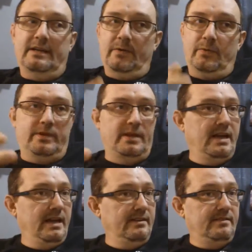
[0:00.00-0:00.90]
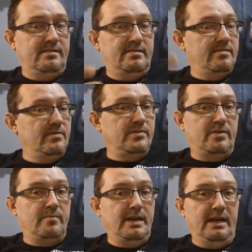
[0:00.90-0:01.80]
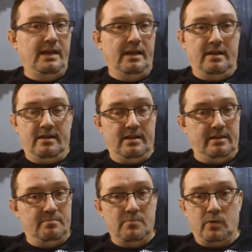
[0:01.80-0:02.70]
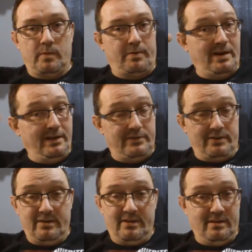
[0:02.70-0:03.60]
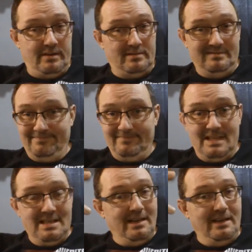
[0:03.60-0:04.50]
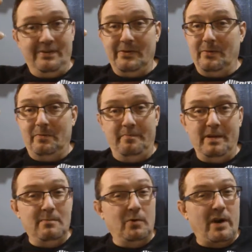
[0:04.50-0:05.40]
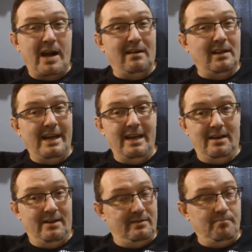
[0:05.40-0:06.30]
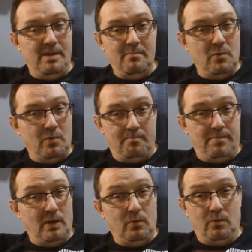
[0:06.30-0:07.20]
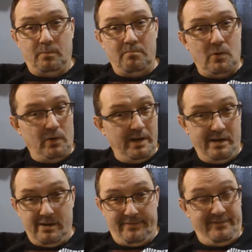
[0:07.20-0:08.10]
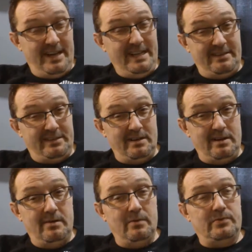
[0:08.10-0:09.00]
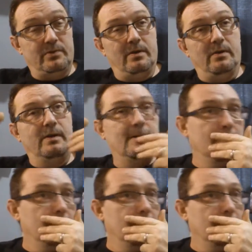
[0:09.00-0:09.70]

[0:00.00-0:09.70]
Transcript: with today's social media, it's more pressure to, be more outlandish, be more bold, more in your face, So,